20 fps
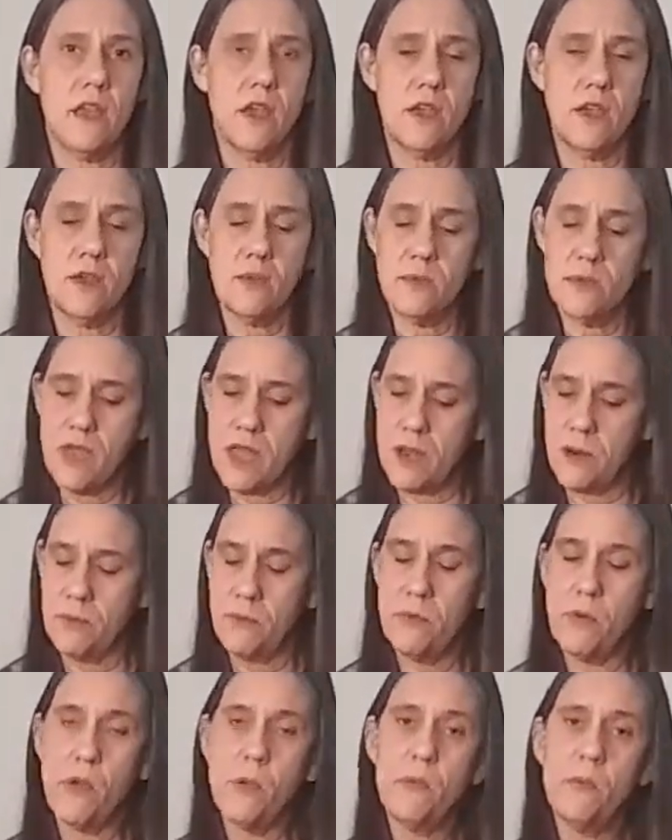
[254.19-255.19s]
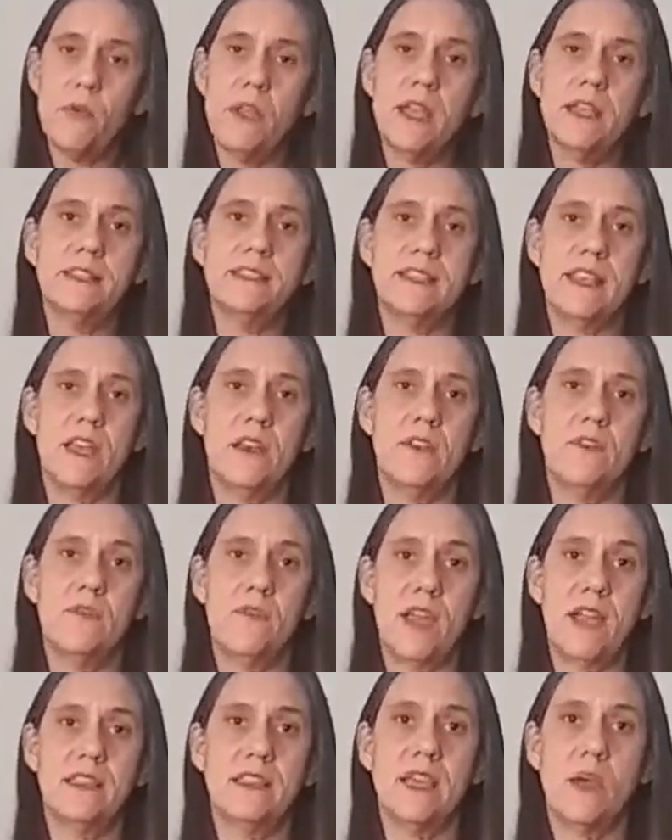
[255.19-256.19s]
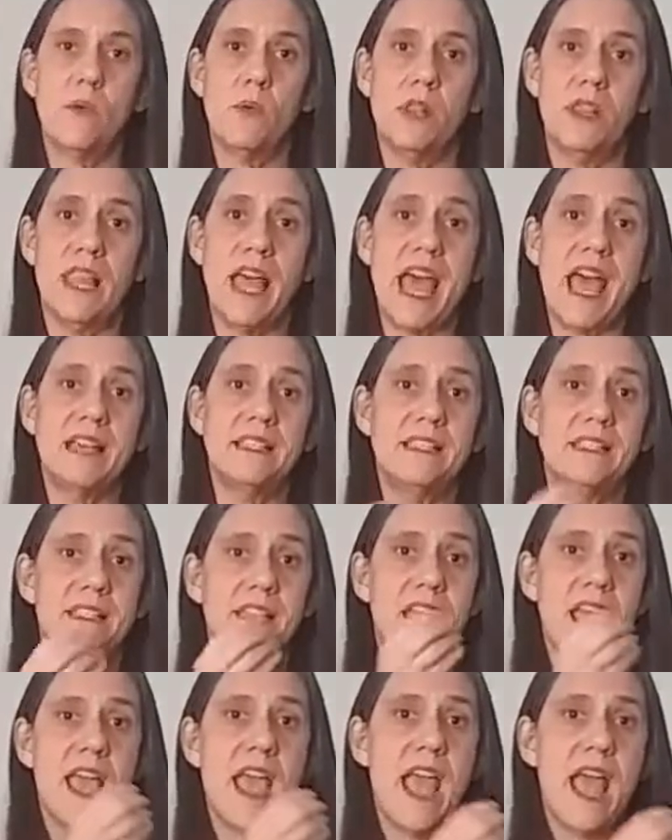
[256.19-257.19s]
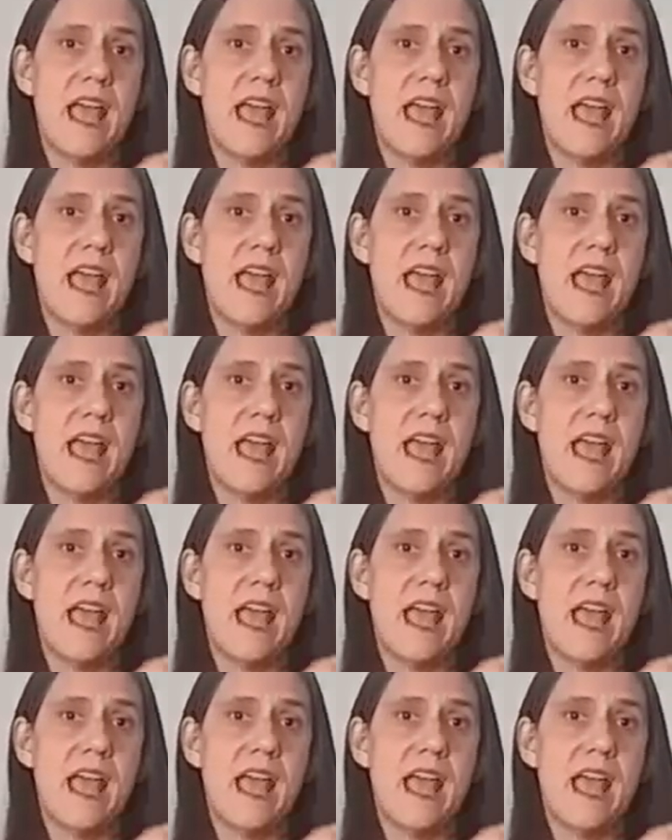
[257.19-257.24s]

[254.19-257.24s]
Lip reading: an appropriate sound effect that will last